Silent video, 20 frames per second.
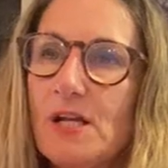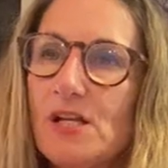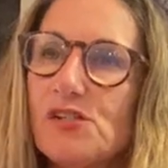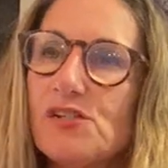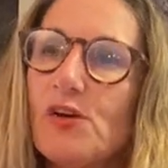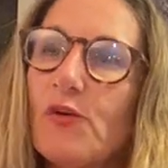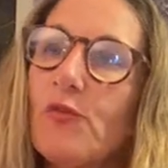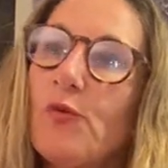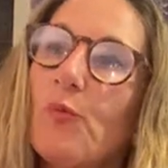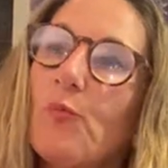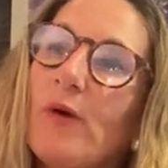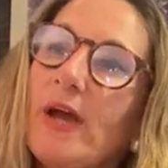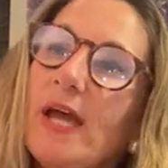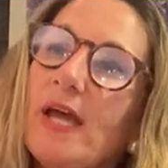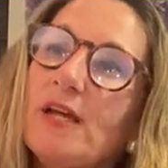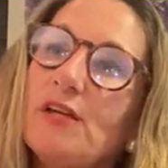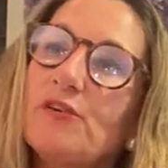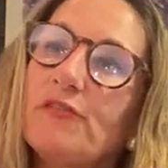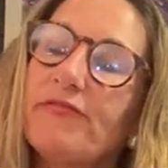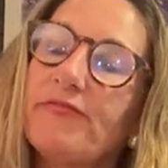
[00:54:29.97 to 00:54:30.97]
So the
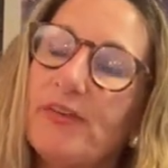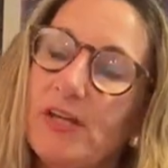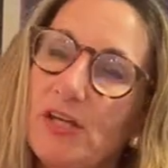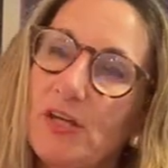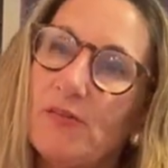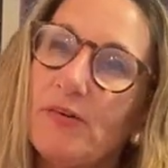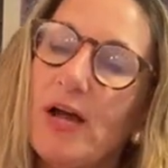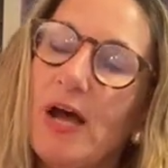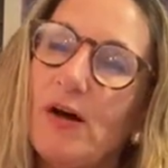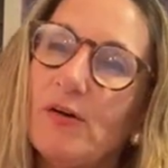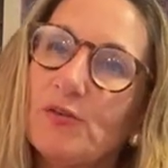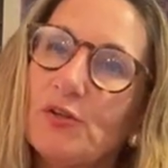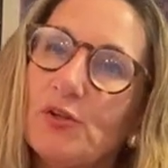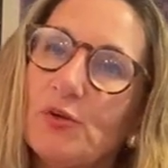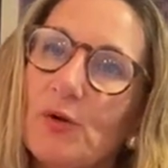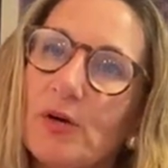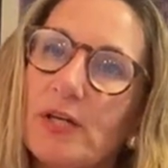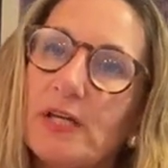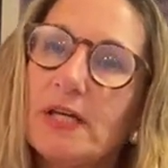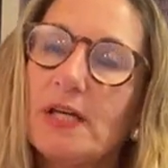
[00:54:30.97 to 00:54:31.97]
way you figure out
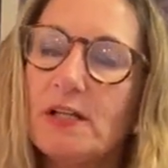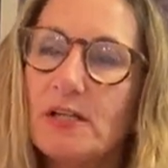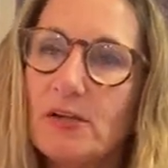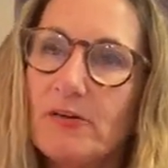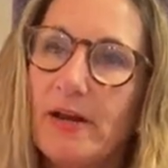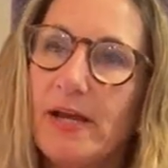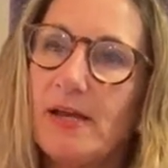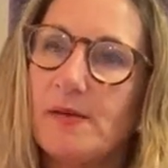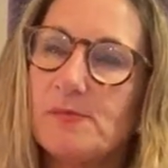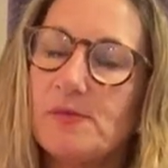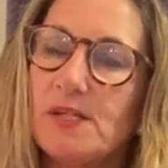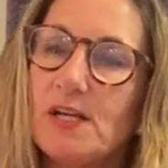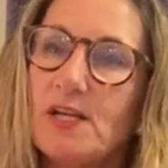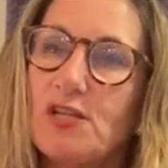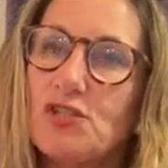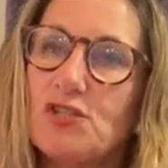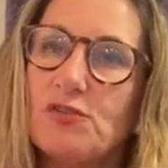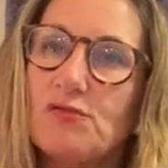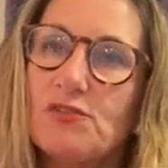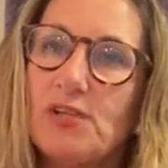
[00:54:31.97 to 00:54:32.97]
your kilograms
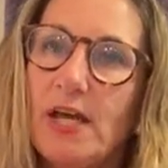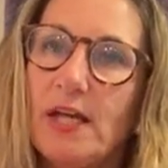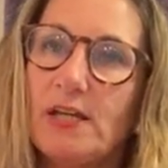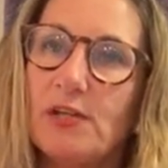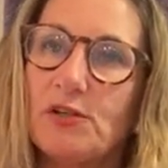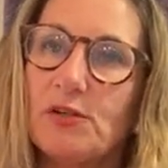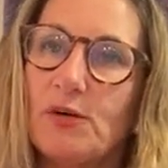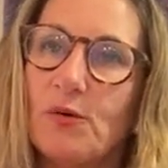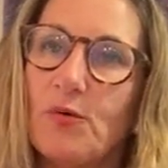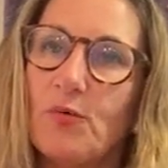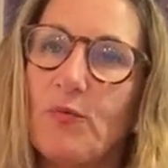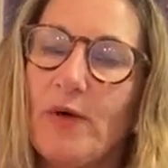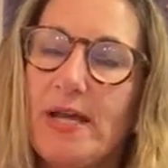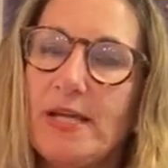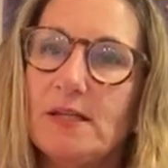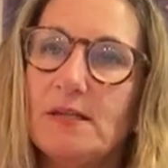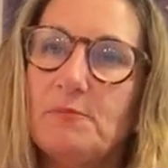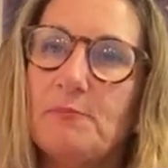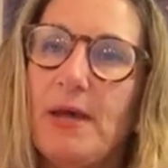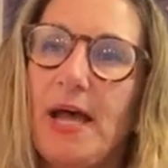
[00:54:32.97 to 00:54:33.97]
is you take your
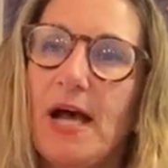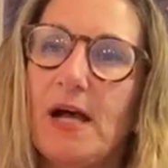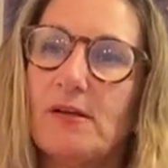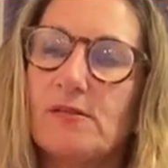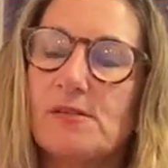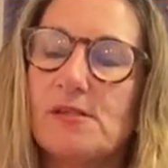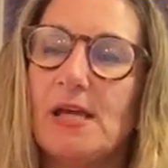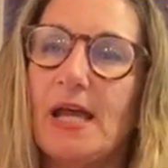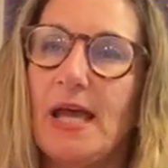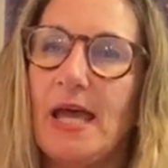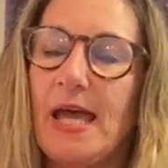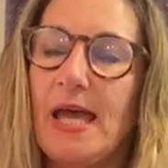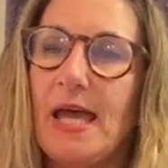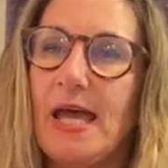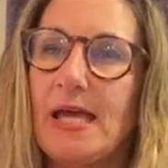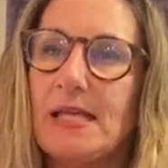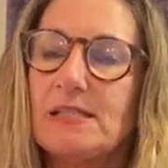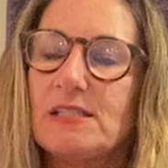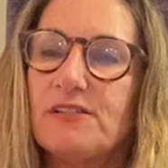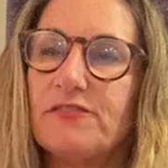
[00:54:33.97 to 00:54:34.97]
weight in pounds
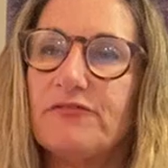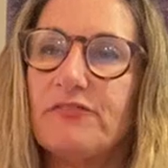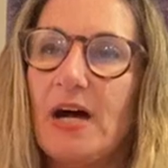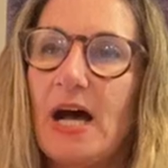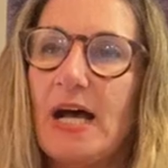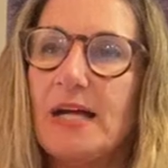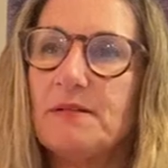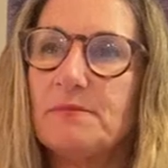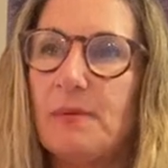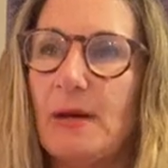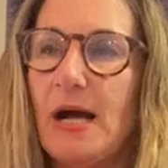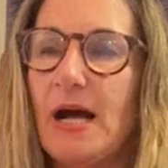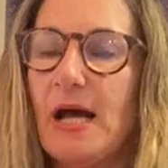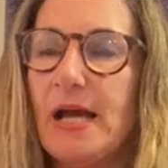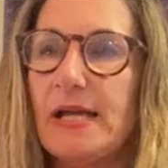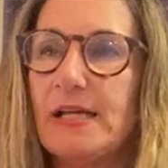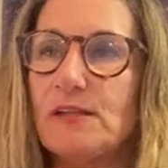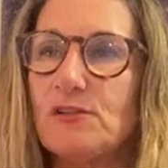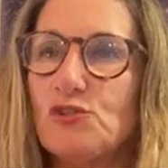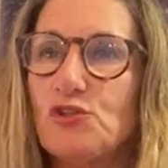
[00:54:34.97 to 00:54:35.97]
and divide
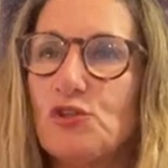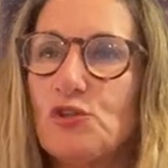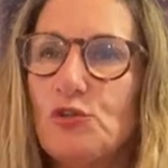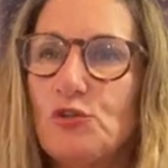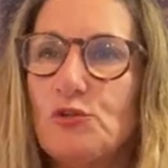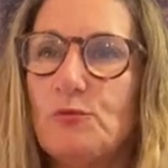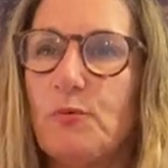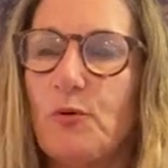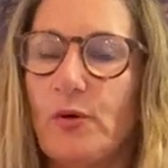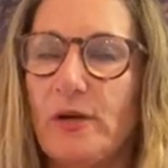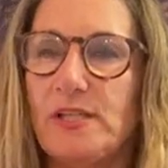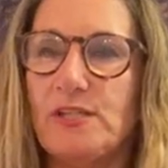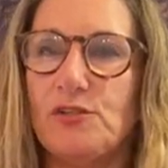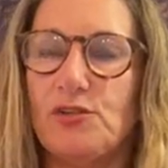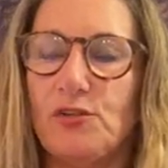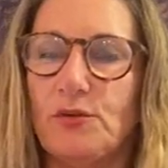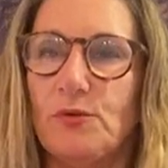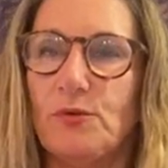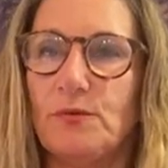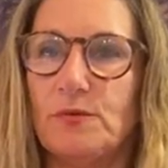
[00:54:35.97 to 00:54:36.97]
by
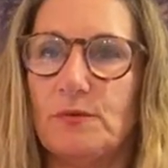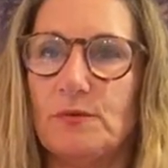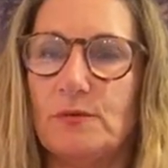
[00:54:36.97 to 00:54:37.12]
2.2.